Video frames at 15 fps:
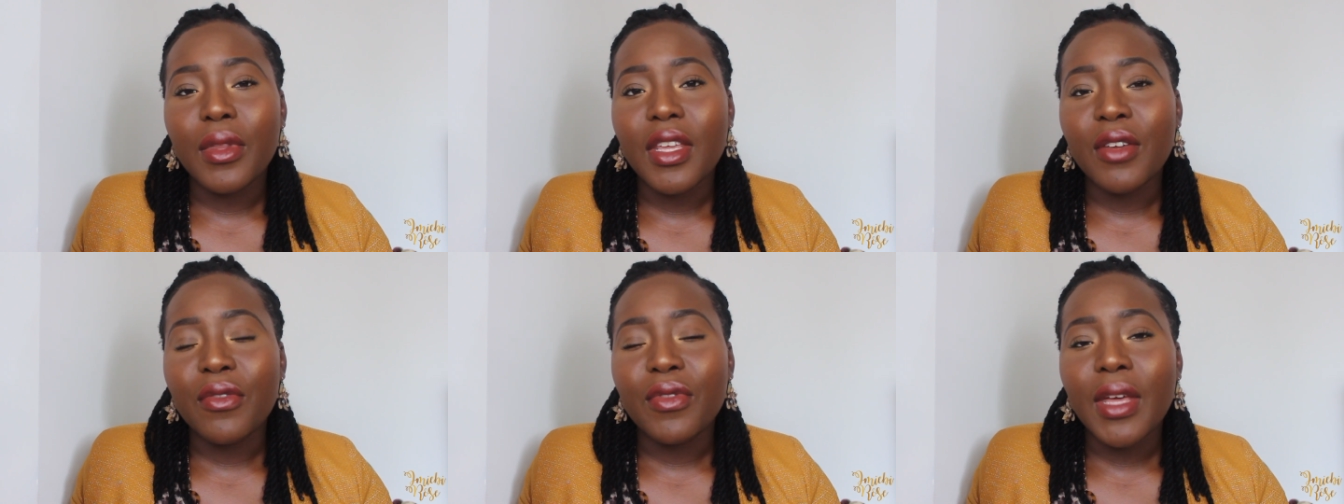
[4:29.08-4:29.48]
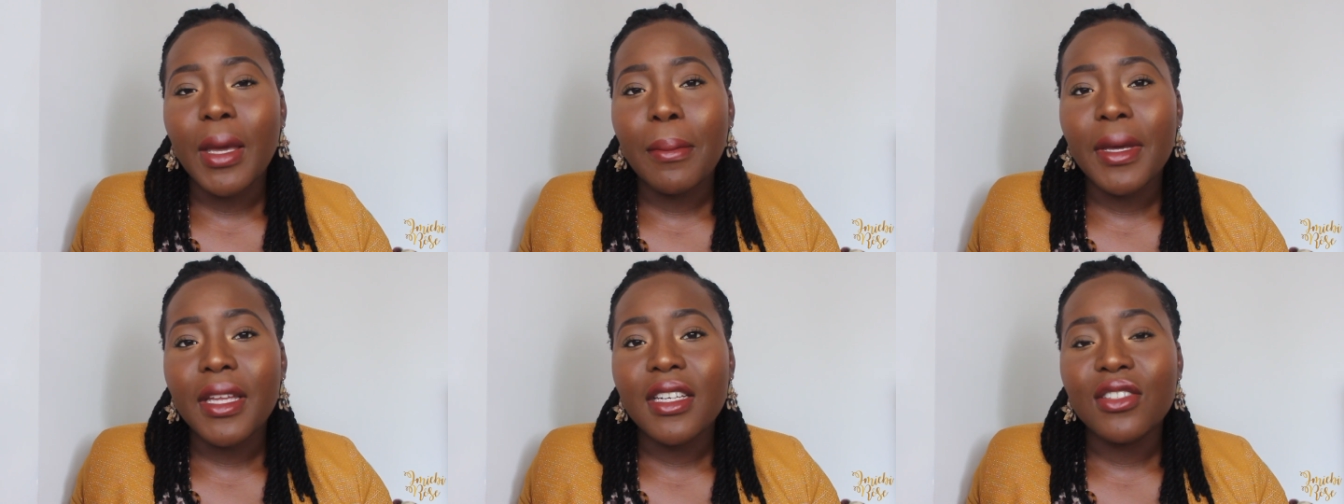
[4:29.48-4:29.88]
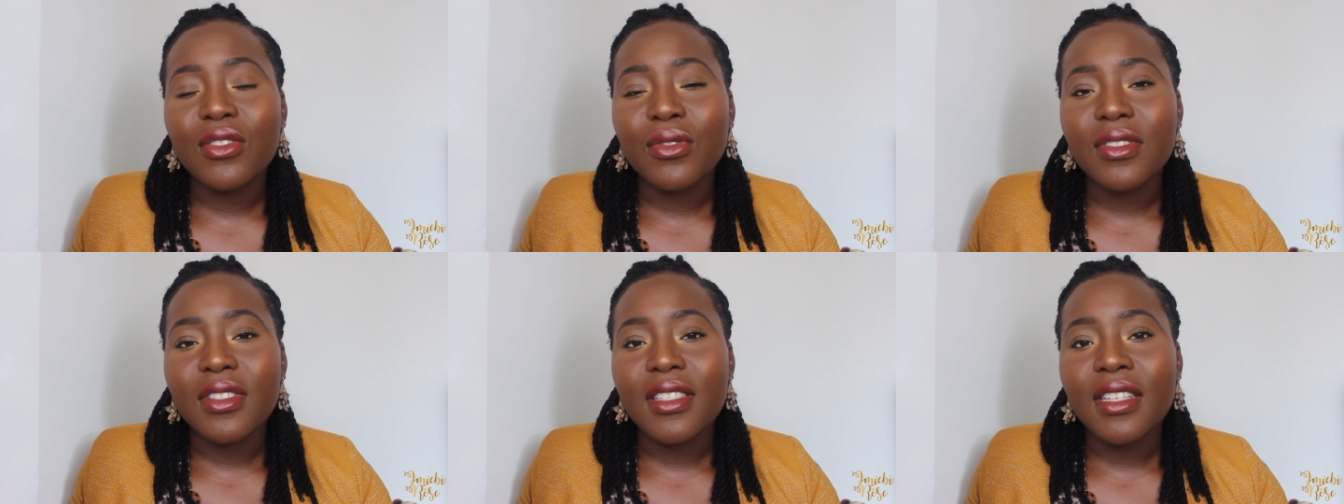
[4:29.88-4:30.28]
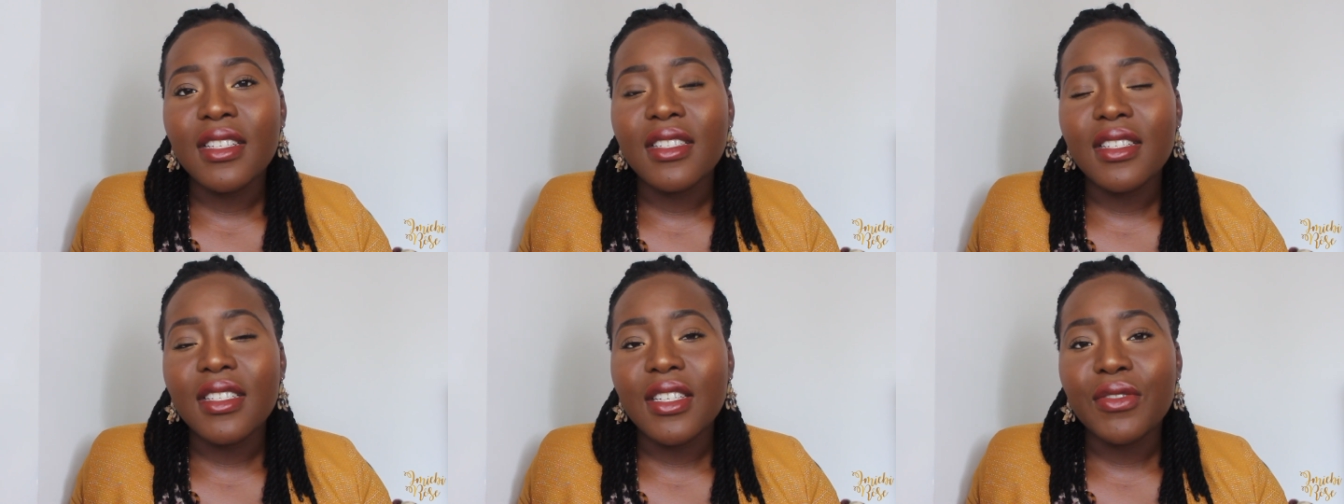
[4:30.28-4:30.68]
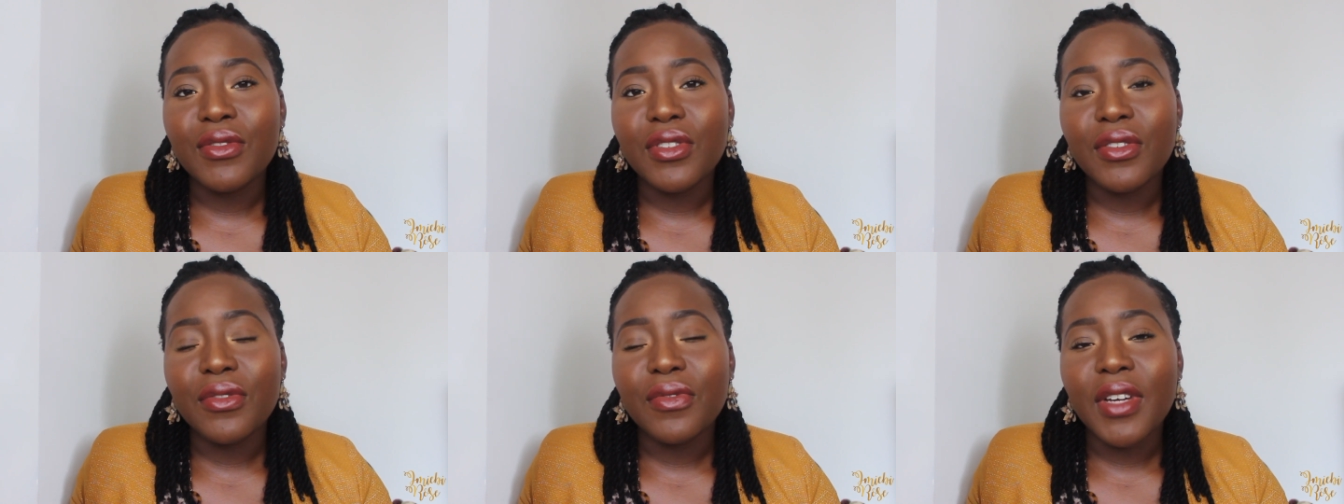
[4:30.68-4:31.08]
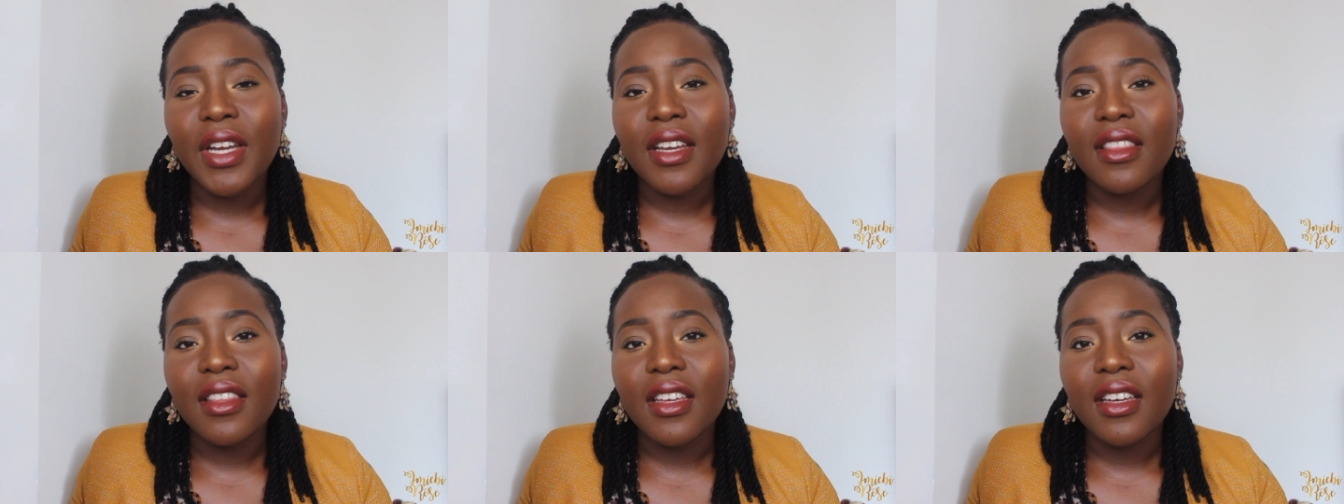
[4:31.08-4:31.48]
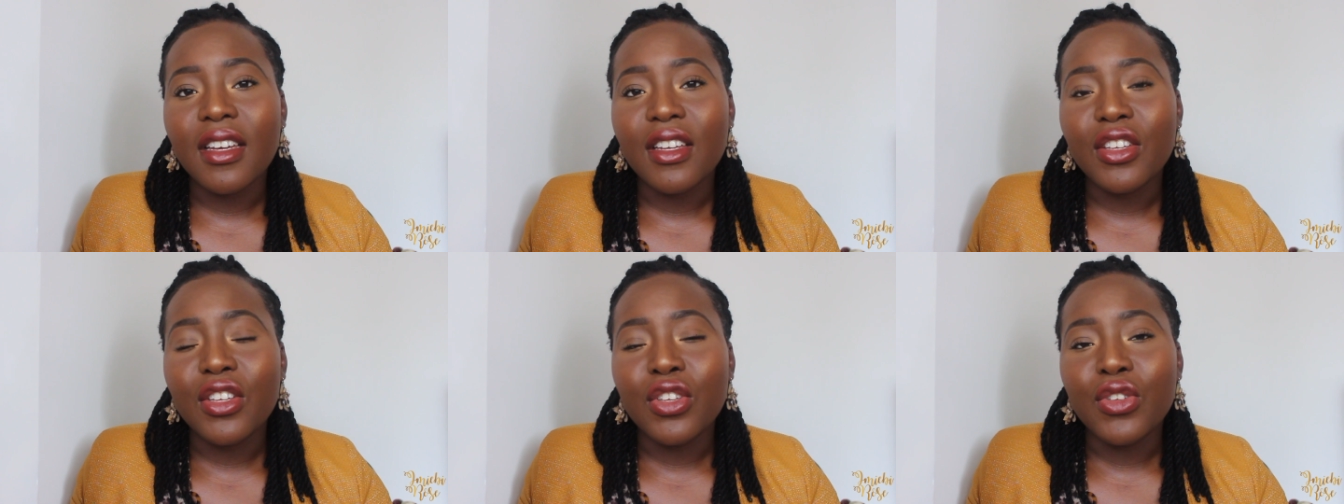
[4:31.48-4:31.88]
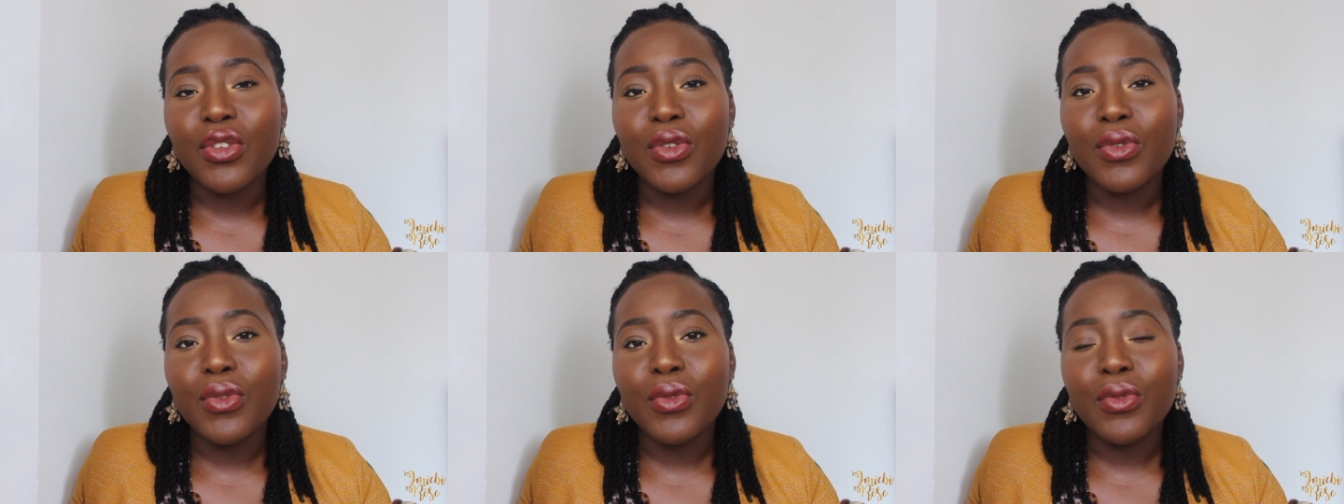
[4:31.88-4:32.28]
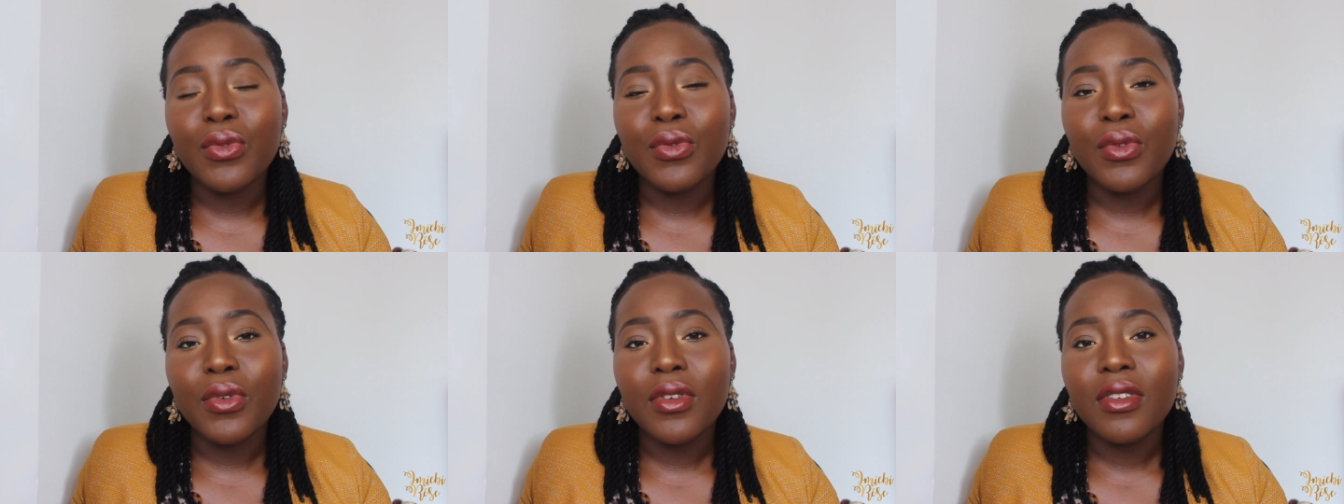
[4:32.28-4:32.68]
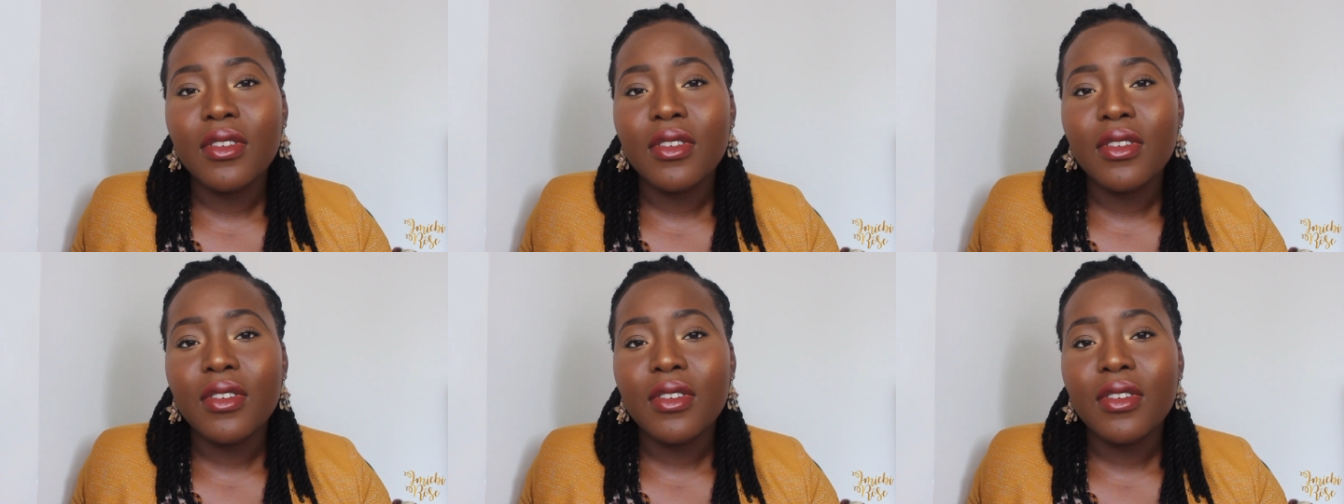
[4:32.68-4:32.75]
if that man is not sensitive to the fact that you